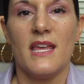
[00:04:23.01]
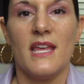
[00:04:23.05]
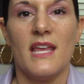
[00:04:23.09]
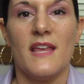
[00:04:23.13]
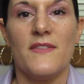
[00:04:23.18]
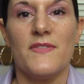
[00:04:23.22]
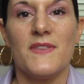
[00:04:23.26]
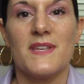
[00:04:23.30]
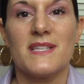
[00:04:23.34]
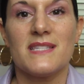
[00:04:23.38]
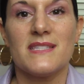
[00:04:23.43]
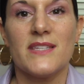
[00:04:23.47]

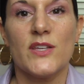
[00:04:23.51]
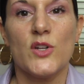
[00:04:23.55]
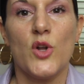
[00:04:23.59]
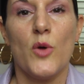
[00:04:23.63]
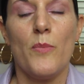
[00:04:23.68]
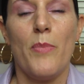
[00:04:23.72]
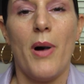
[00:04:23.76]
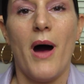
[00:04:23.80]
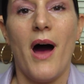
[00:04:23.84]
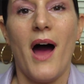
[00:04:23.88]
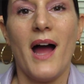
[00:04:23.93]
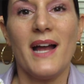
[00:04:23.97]
in this
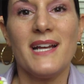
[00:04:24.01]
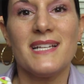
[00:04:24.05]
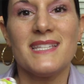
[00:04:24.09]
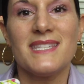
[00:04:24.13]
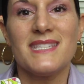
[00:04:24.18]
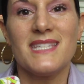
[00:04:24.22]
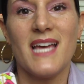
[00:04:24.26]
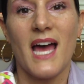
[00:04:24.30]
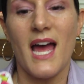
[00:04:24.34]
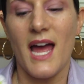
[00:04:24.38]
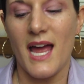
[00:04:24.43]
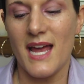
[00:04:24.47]
little pocket
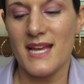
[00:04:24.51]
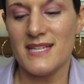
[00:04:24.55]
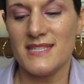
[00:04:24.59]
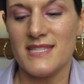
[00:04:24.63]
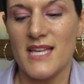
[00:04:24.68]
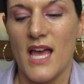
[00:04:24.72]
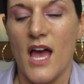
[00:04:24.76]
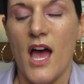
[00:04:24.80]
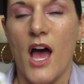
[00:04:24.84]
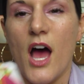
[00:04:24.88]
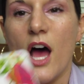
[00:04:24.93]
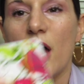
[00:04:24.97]

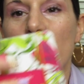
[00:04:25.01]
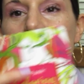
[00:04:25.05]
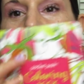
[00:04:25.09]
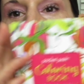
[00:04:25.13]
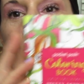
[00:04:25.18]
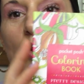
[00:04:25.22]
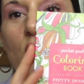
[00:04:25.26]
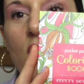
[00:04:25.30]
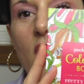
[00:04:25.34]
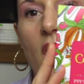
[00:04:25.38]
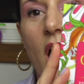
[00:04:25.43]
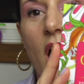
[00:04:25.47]
size adult